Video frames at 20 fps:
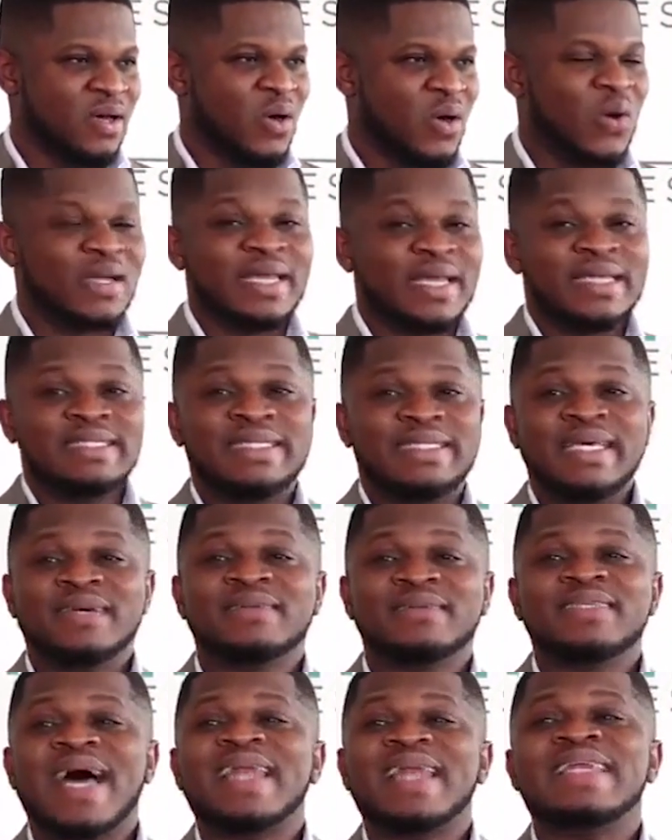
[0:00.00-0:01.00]
on a
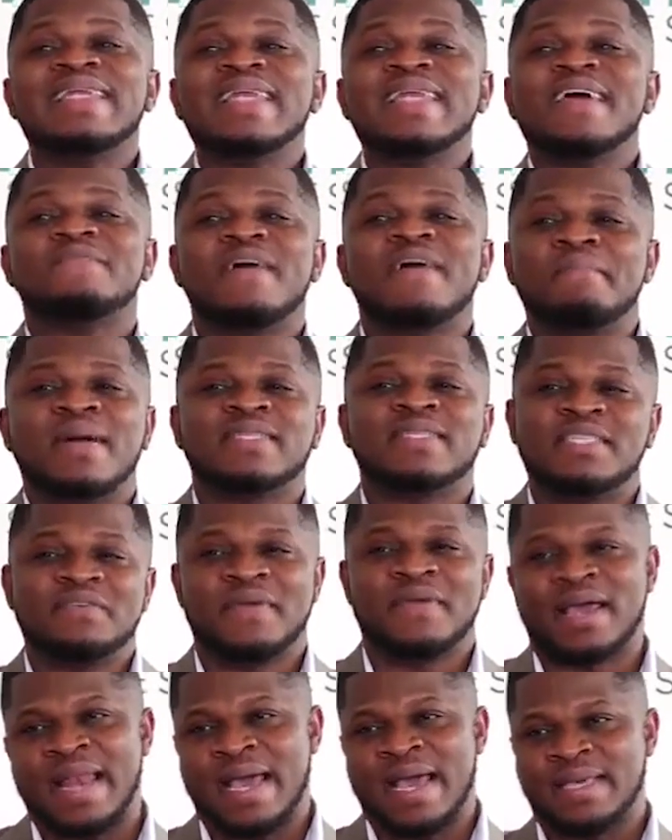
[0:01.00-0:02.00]
deal that never
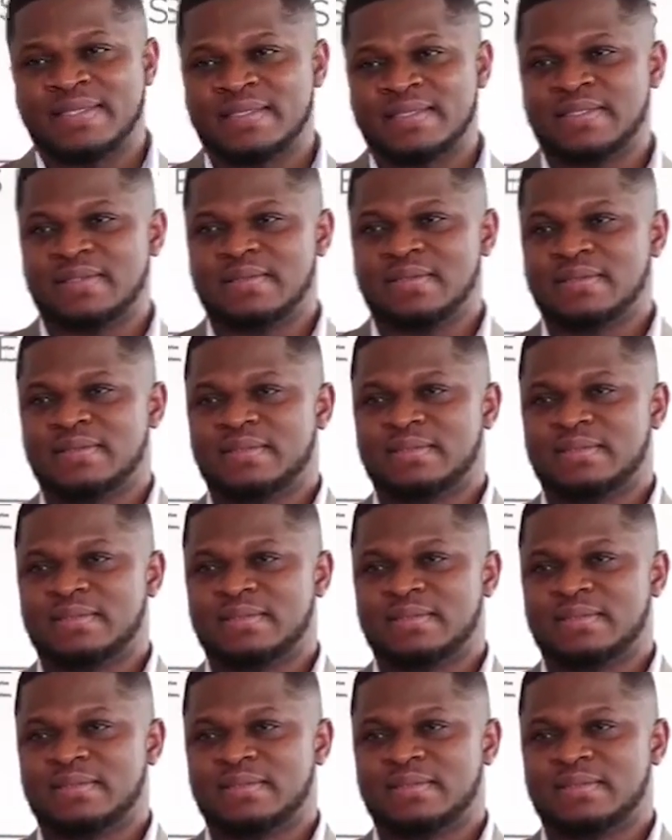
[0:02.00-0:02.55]
materialized.